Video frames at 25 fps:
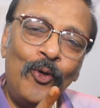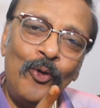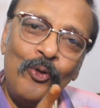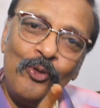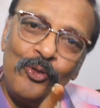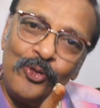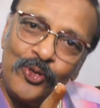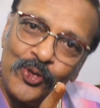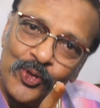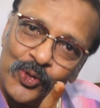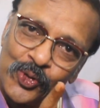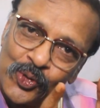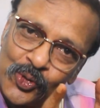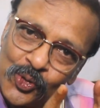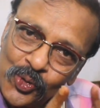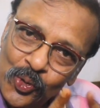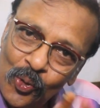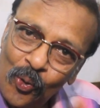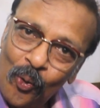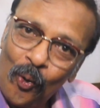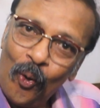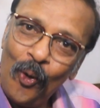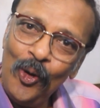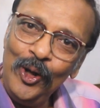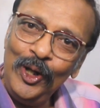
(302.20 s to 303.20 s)

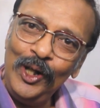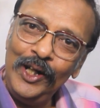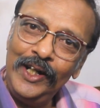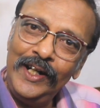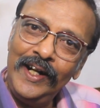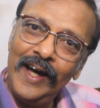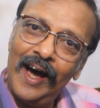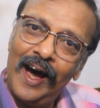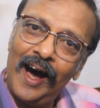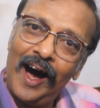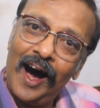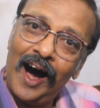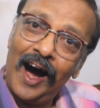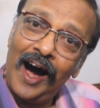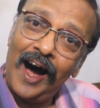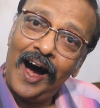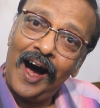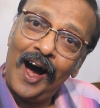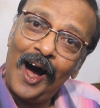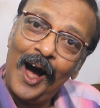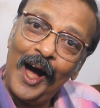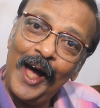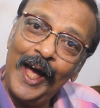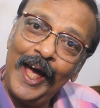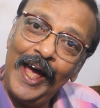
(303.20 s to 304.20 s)
sold
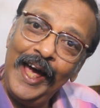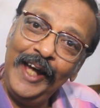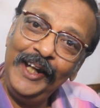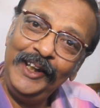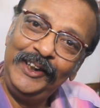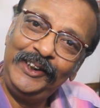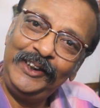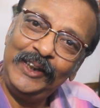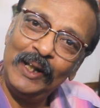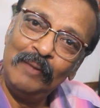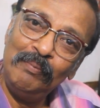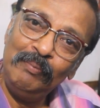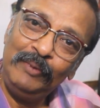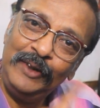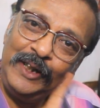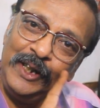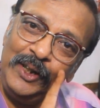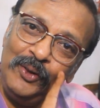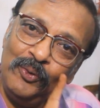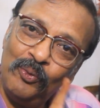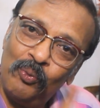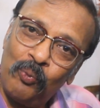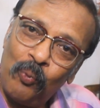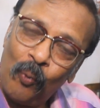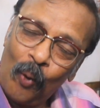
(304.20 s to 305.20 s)
a
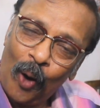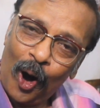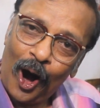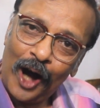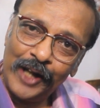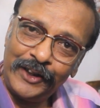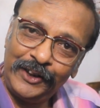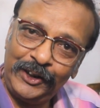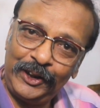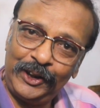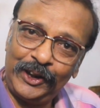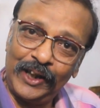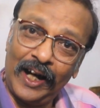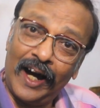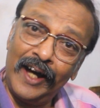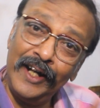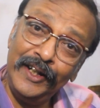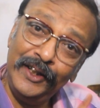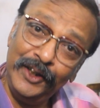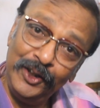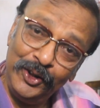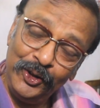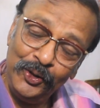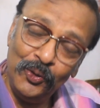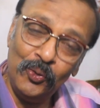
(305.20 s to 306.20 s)
HMT watch, a
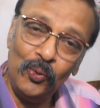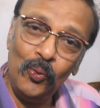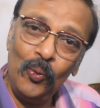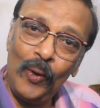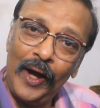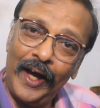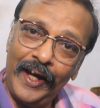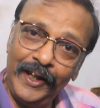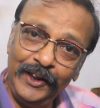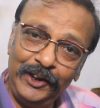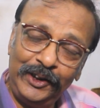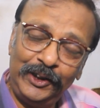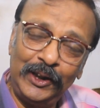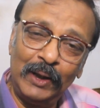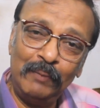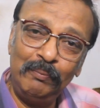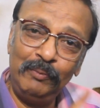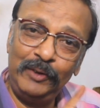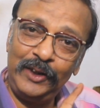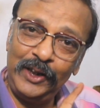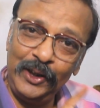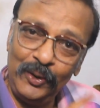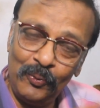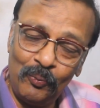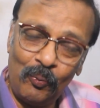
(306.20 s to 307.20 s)
new
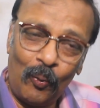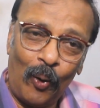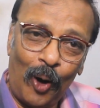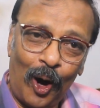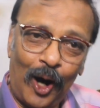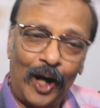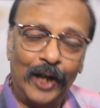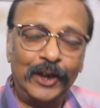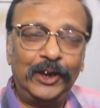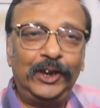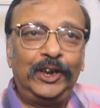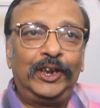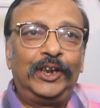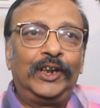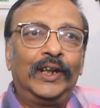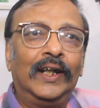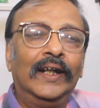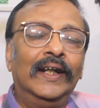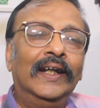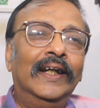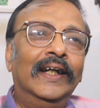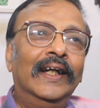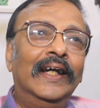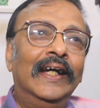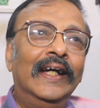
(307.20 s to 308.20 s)
HMT watch
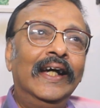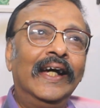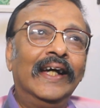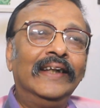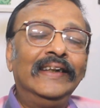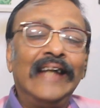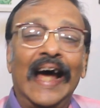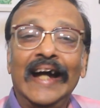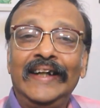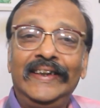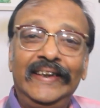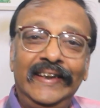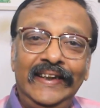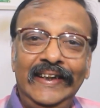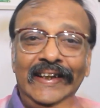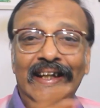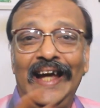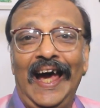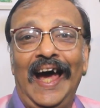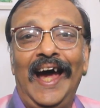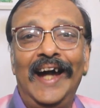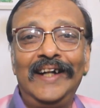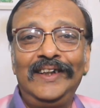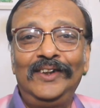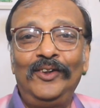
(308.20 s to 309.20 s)
that he
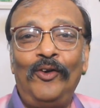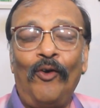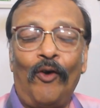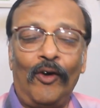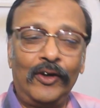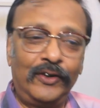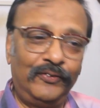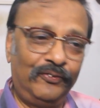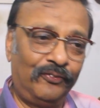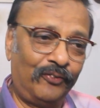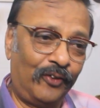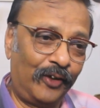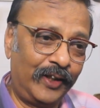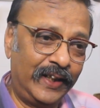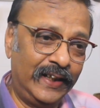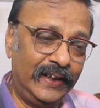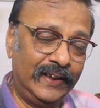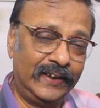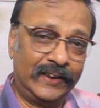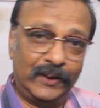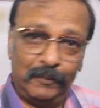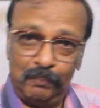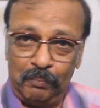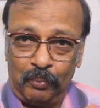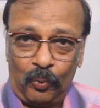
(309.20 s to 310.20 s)
had got for
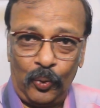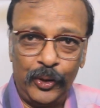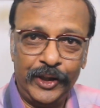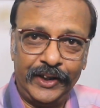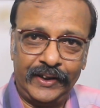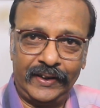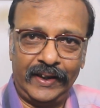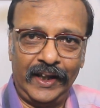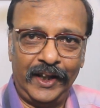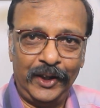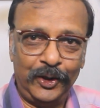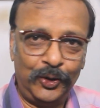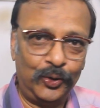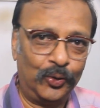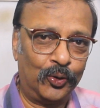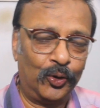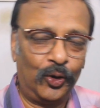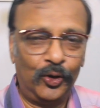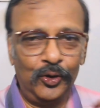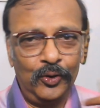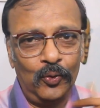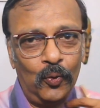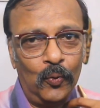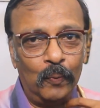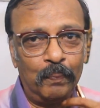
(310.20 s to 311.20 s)
his poite,
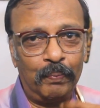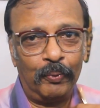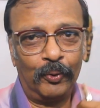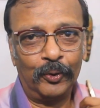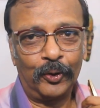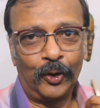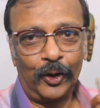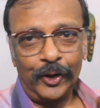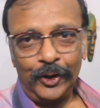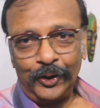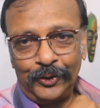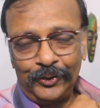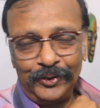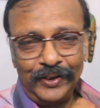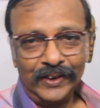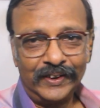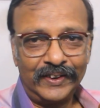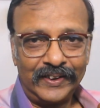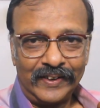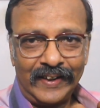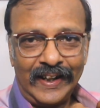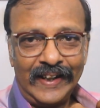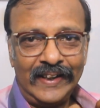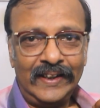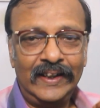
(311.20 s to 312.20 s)
Uponoi on the
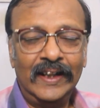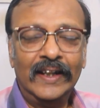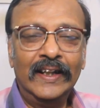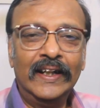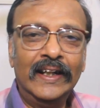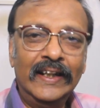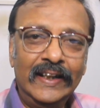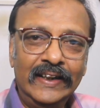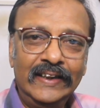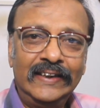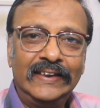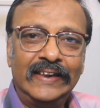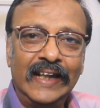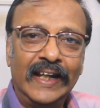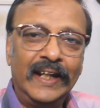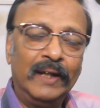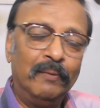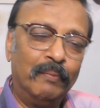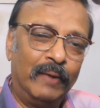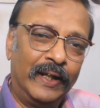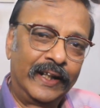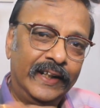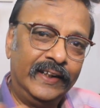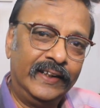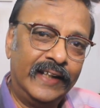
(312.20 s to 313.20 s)
thread
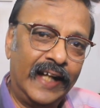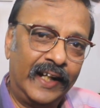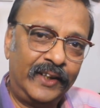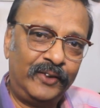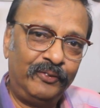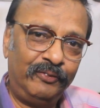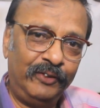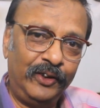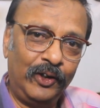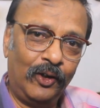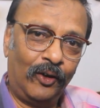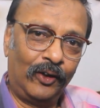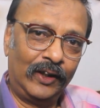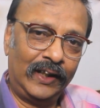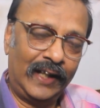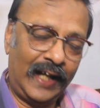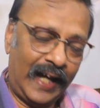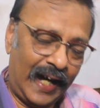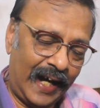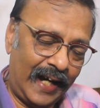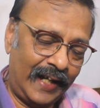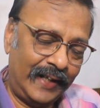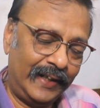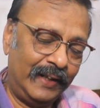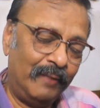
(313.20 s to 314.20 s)
ceremony that we all
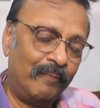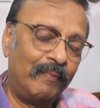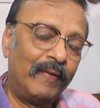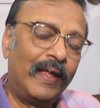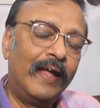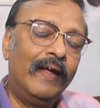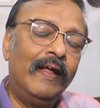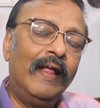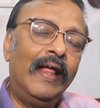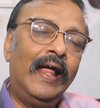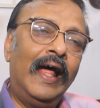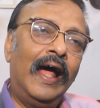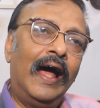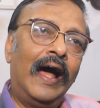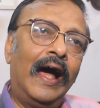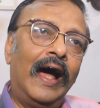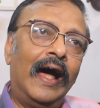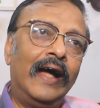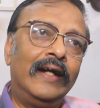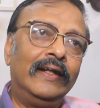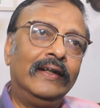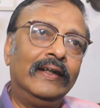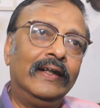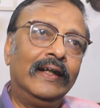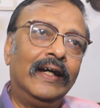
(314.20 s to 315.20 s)
had,
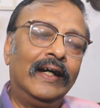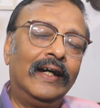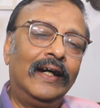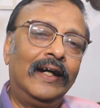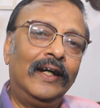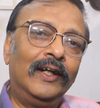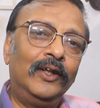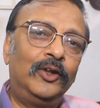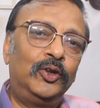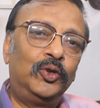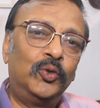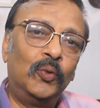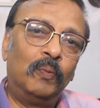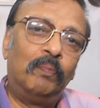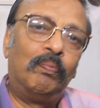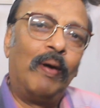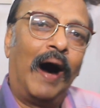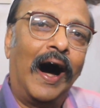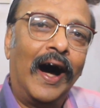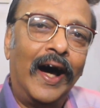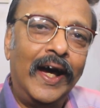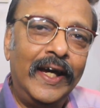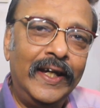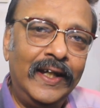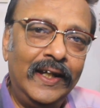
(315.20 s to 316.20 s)
and to
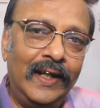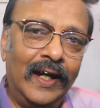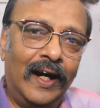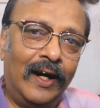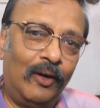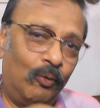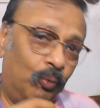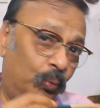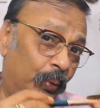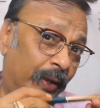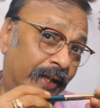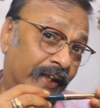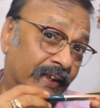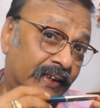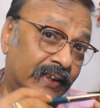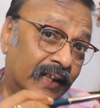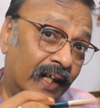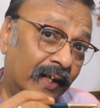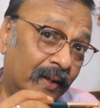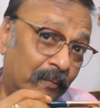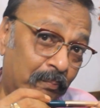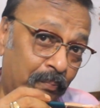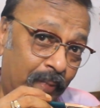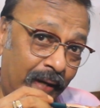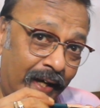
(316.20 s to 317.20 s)
buy a Wing
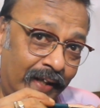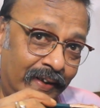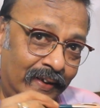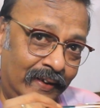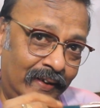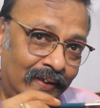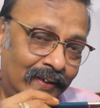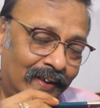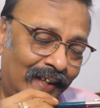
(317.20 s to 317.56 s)
Sung pen.